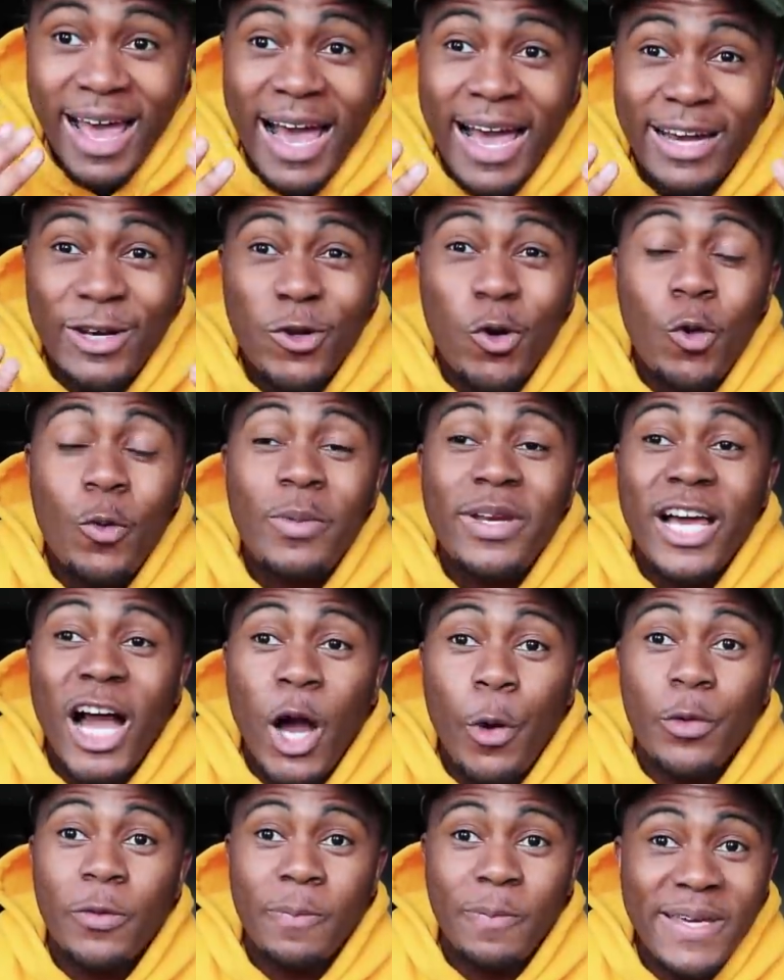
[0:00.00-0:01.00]
And normally
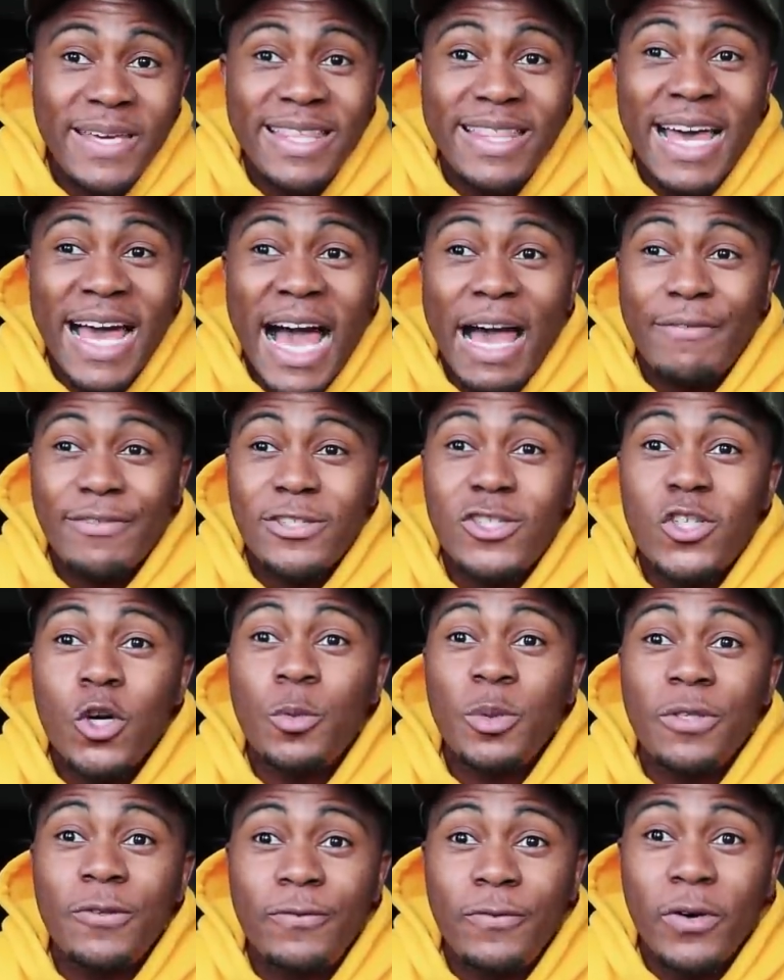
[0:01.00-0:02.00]
I would be there having
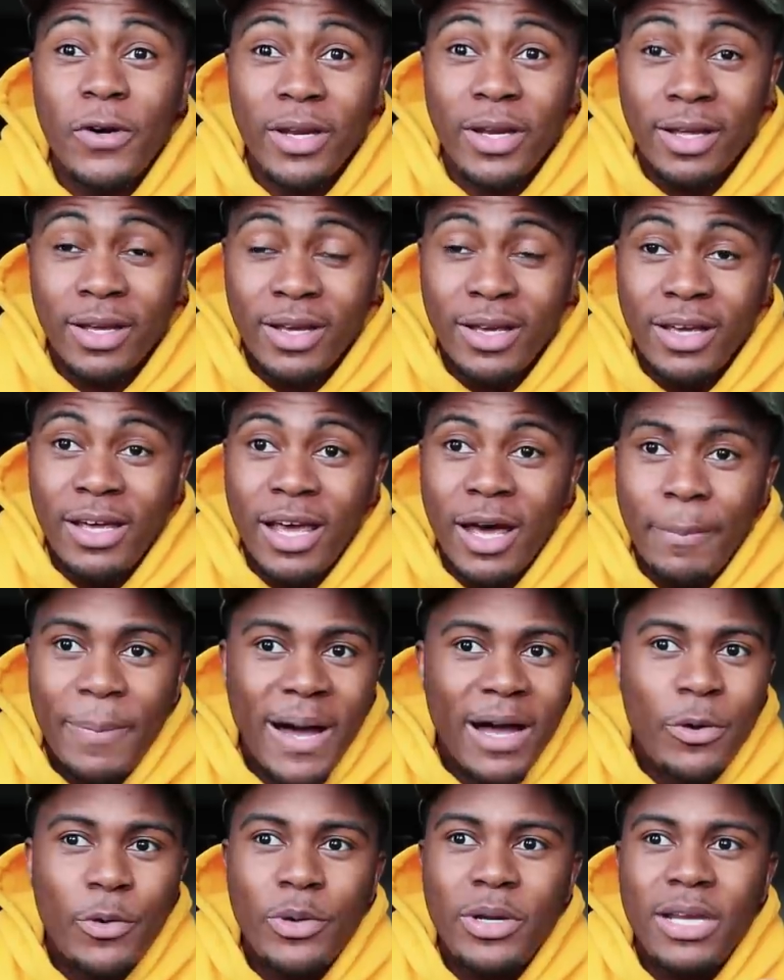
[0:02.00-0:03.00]
so much fun,
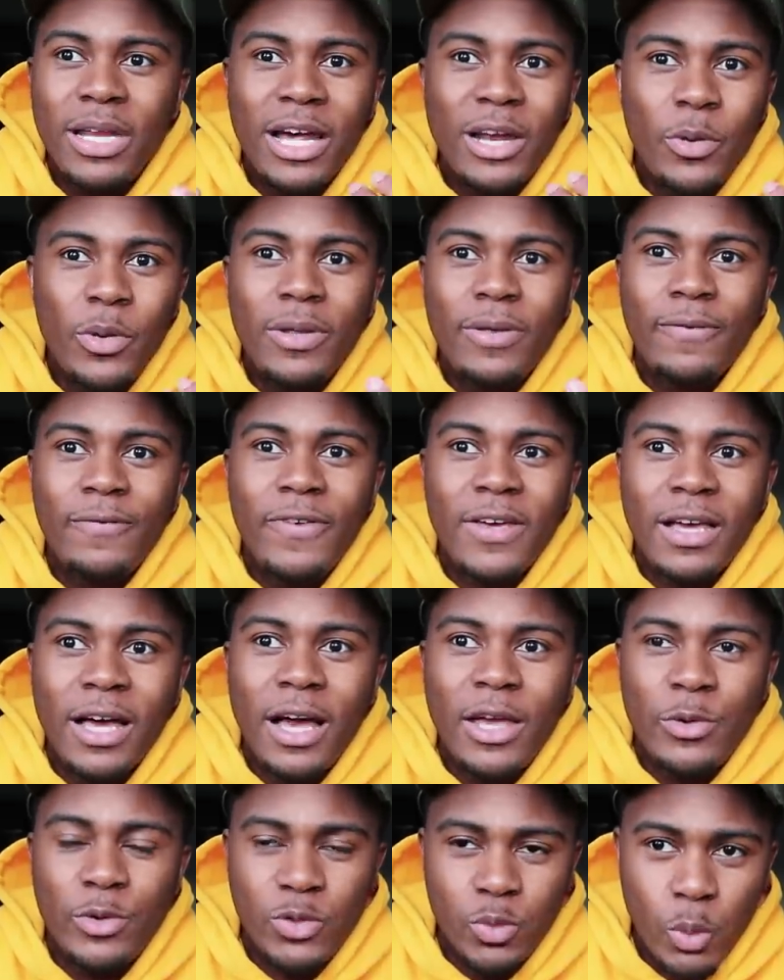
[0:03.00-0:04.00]
but I don't even think
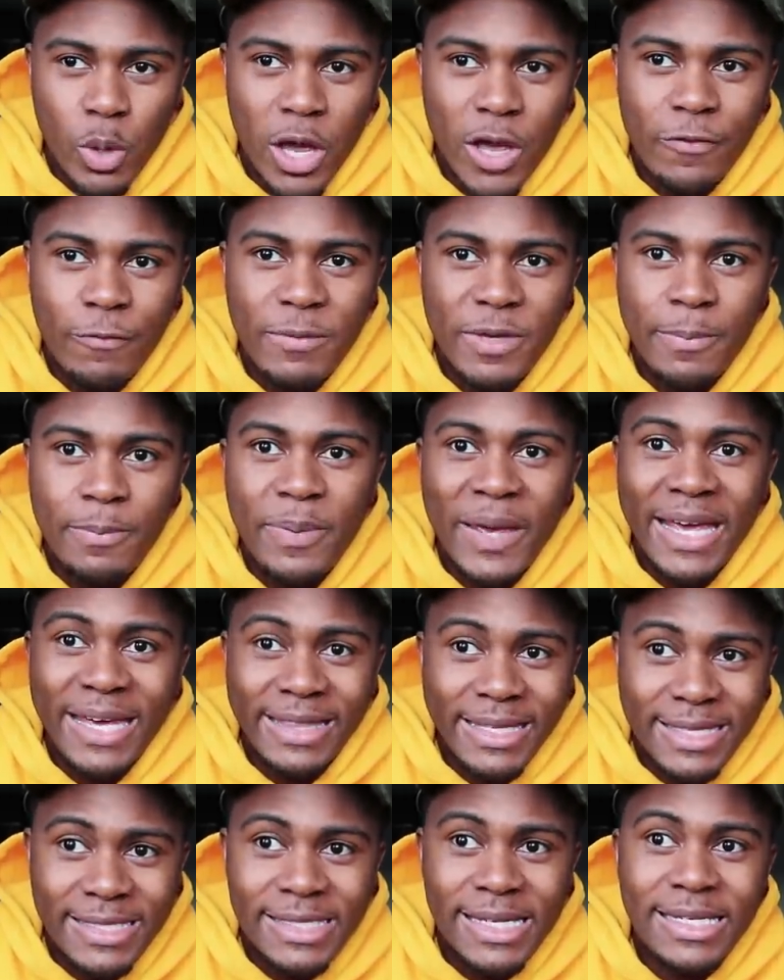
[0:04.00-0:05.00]
it was worth me
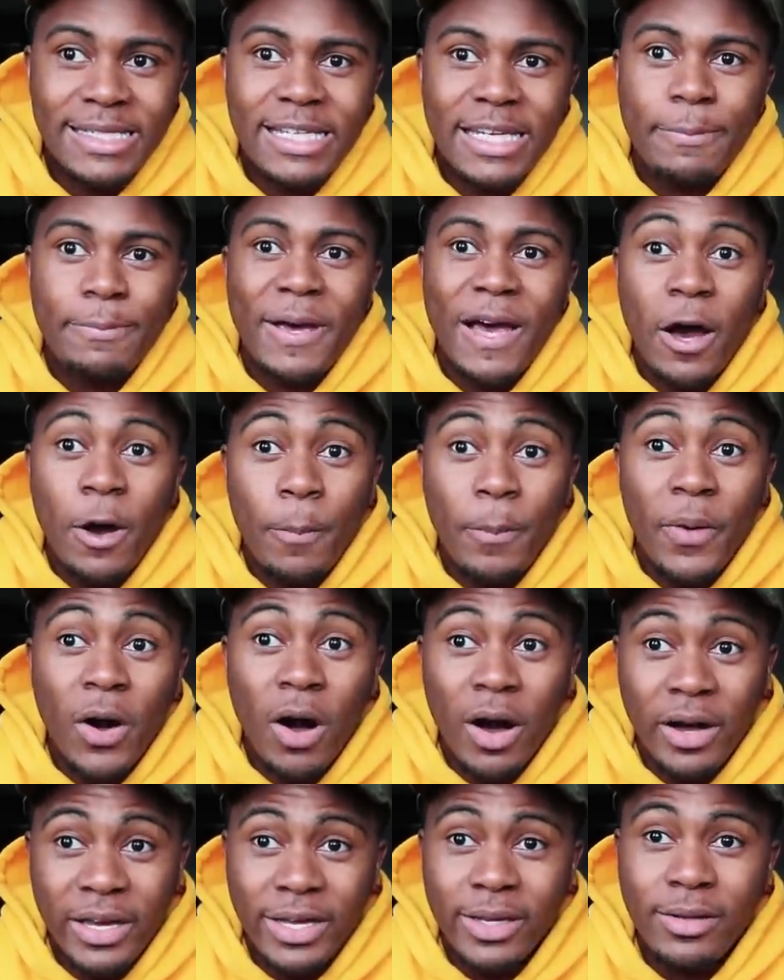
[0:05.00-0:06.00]
paying the £16
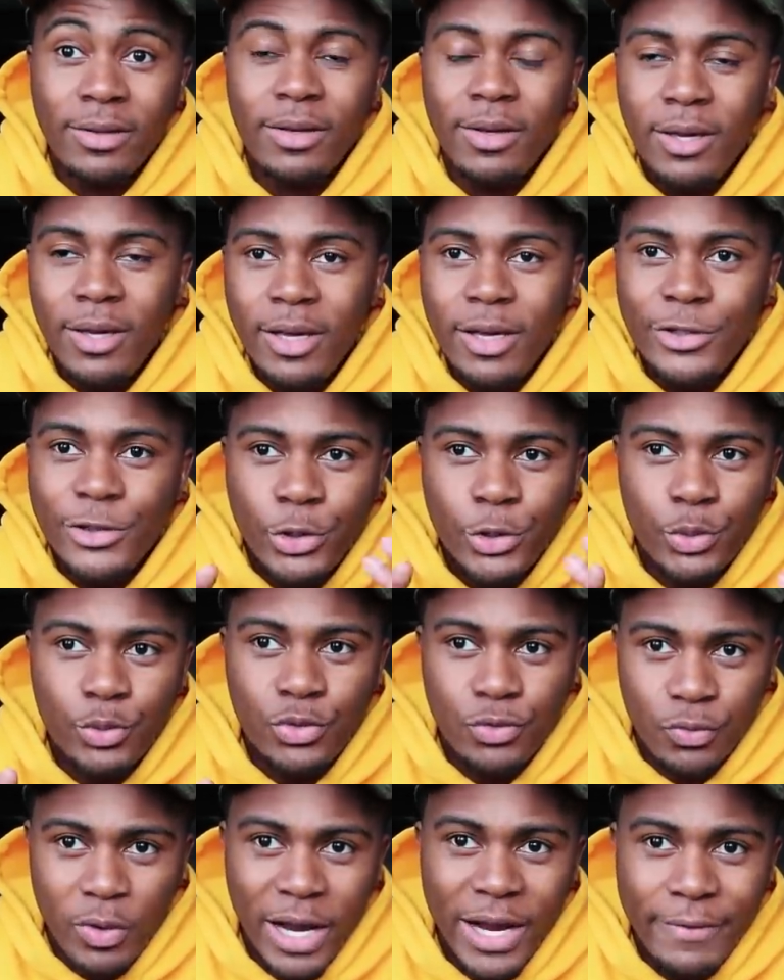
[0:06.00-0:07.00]
parking to
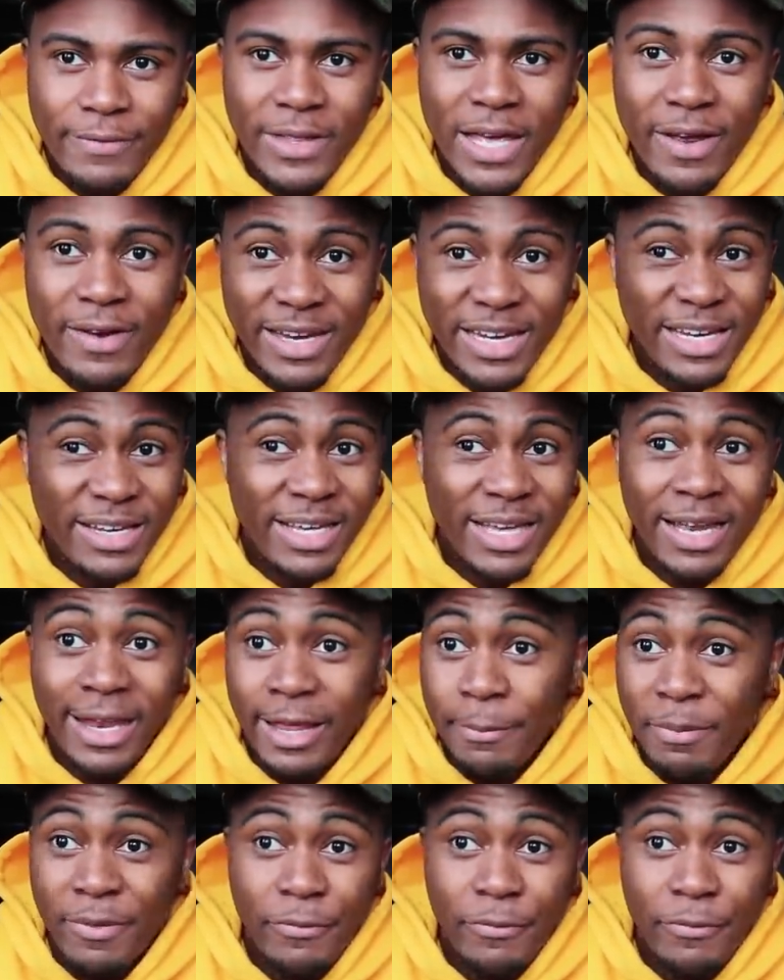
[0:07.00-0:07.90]
drive there and collect